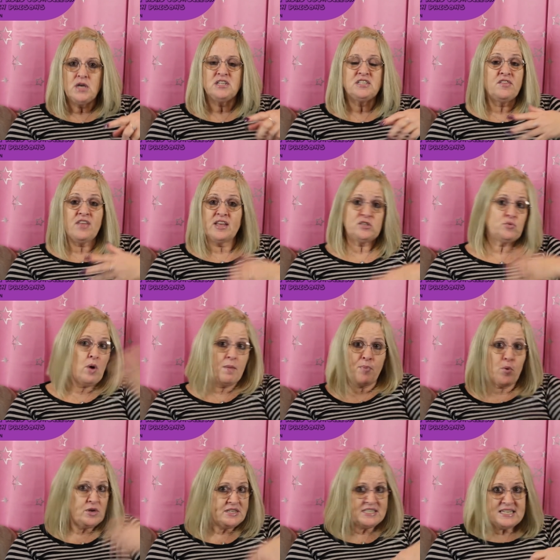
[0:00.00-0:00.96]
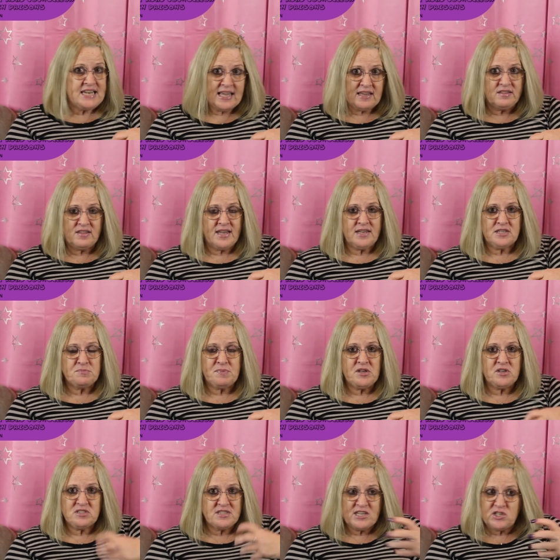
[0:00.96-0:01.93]
So that's why boys nick things
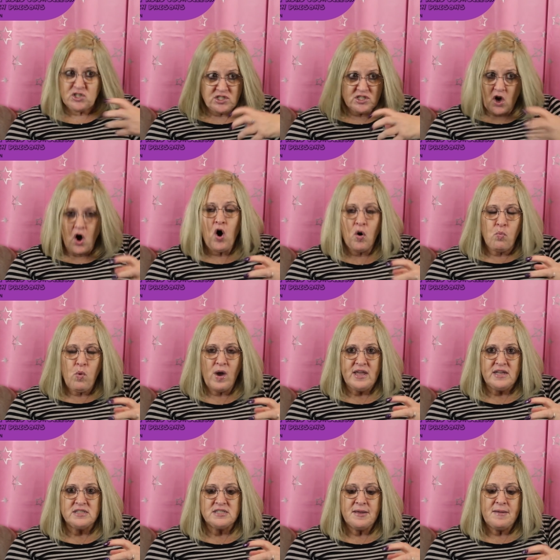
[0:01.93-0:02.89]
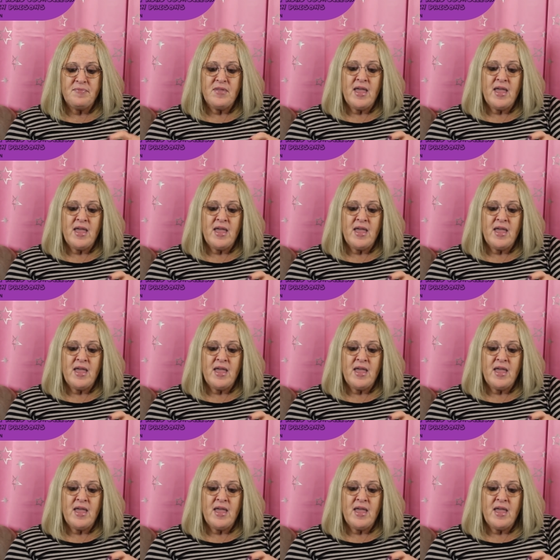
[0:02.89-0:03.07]
because they just can't wait.